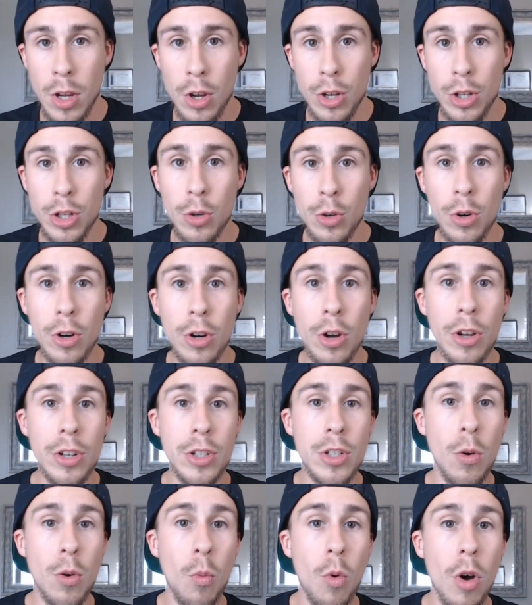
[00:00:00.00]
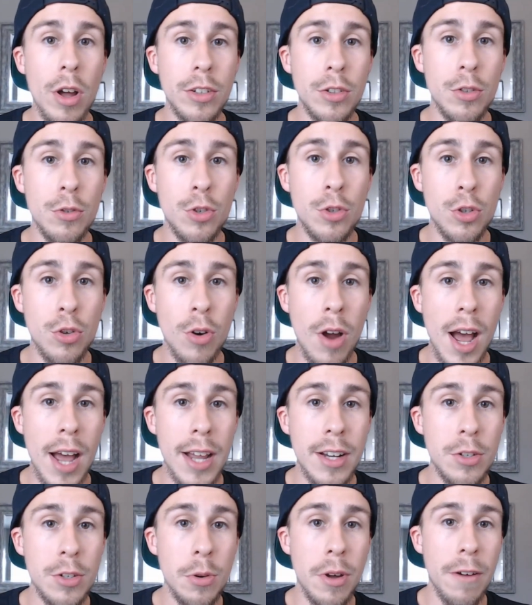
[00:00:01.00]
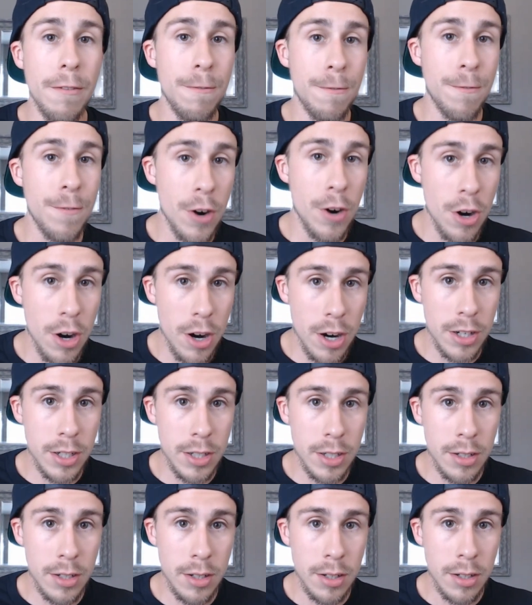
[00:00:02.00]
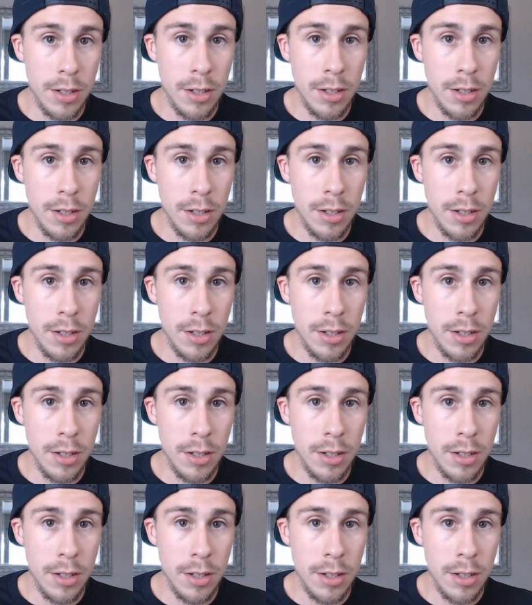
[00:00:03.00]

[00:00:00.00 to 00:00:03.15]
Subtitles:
You are going to want to try to at first